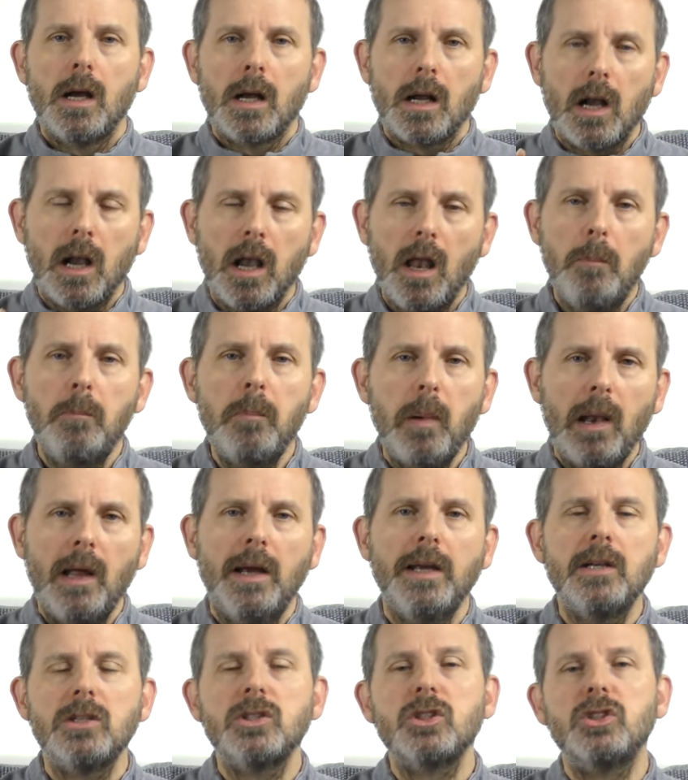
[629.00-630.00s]
club
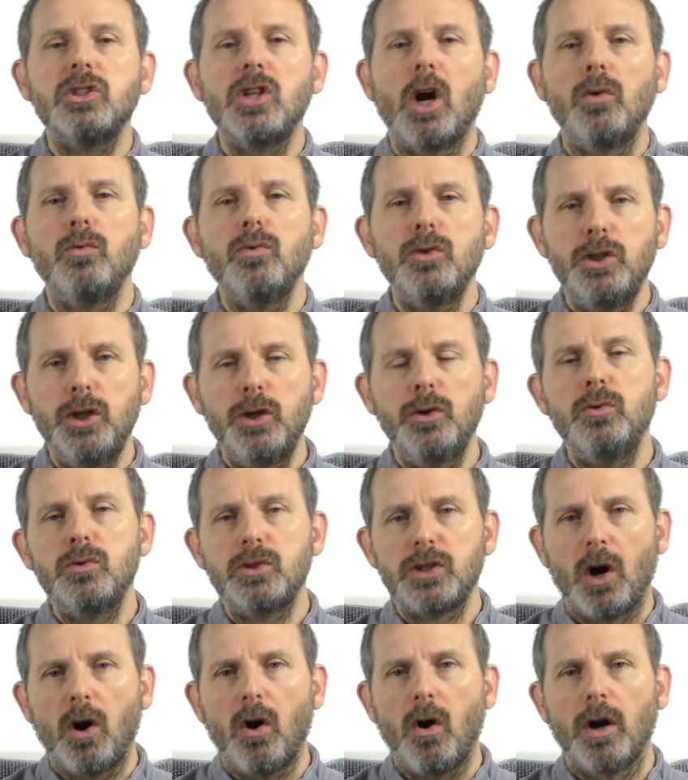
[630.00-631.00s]
players don't
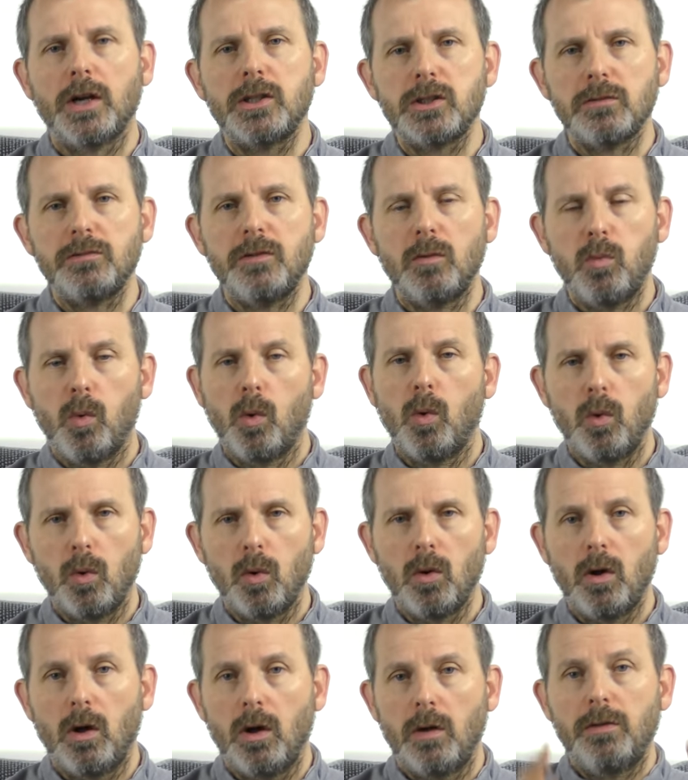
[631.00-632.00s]
use the height of the
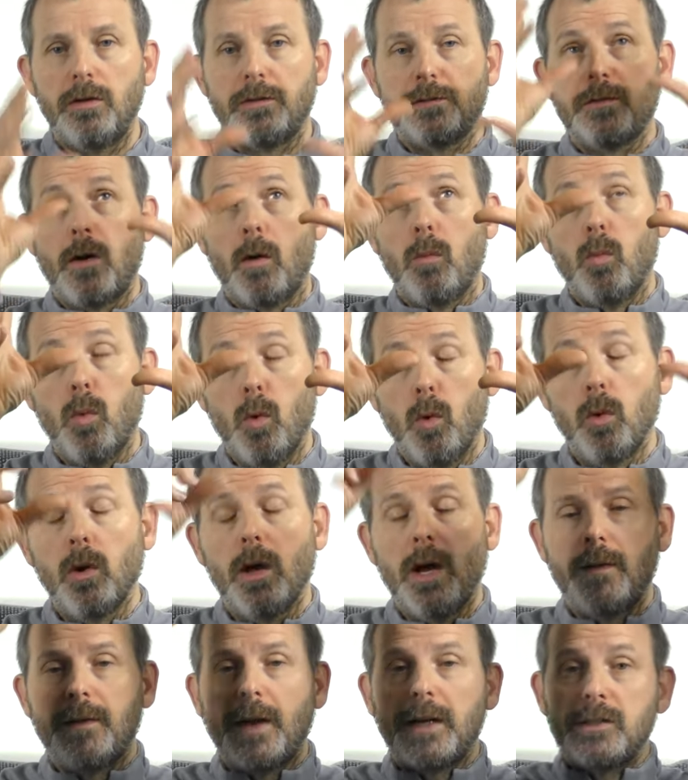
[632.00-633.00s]
wall, the front
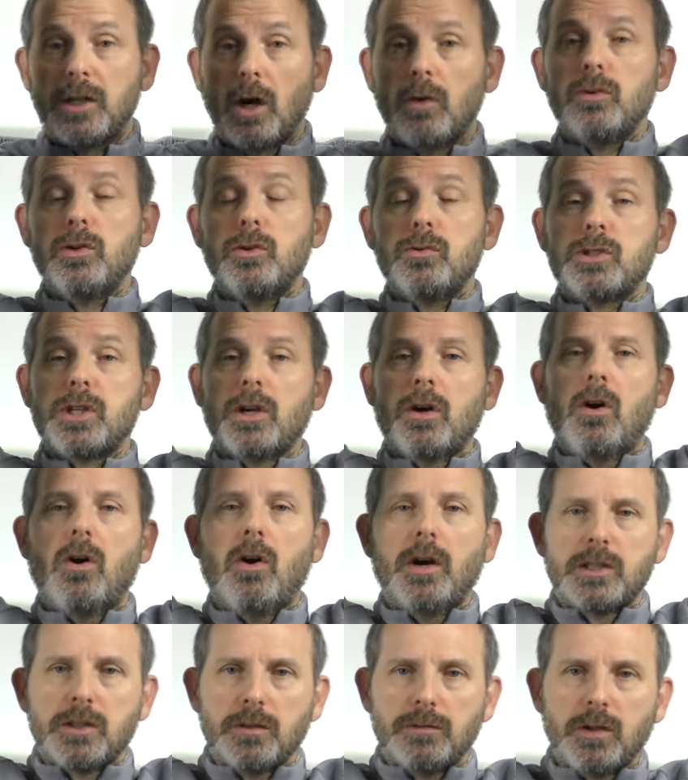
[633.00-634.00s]
wall, and they don't use the
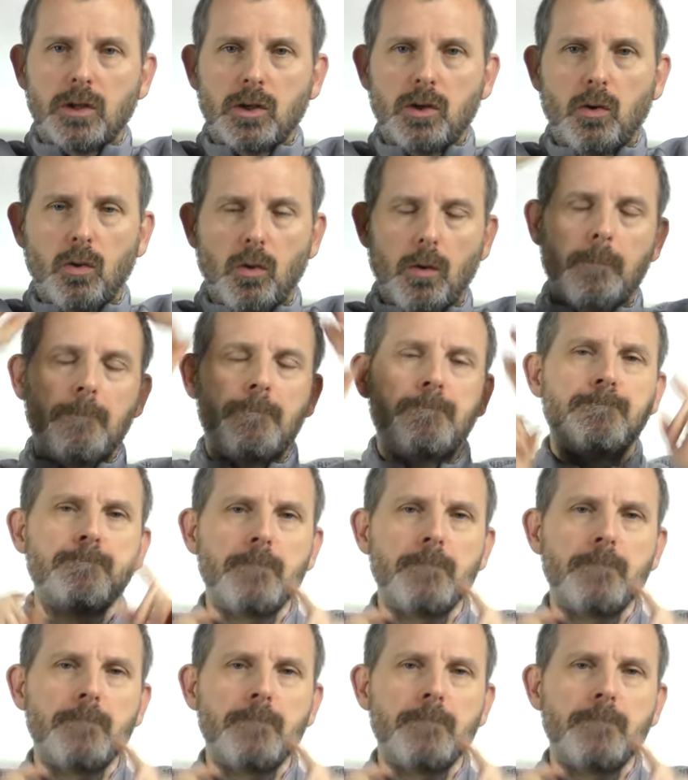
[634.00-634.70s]
height of the court.